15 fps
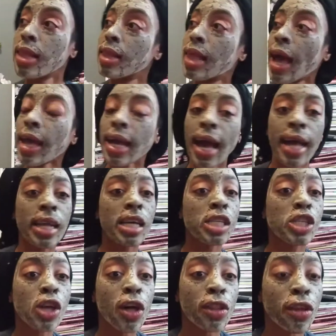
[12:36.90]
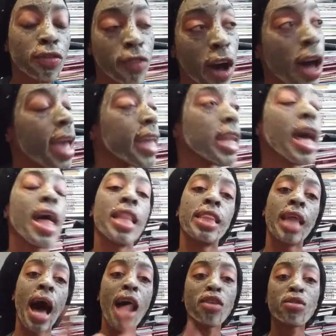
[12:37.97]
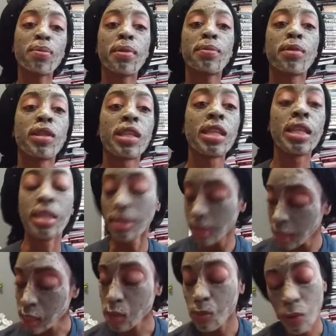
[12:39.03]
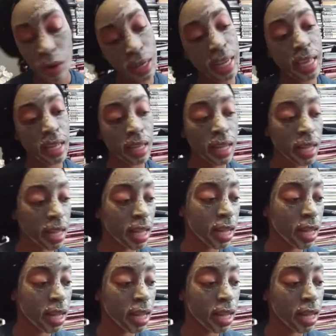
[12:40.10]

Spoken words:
They got us on the phone. And I remember this morning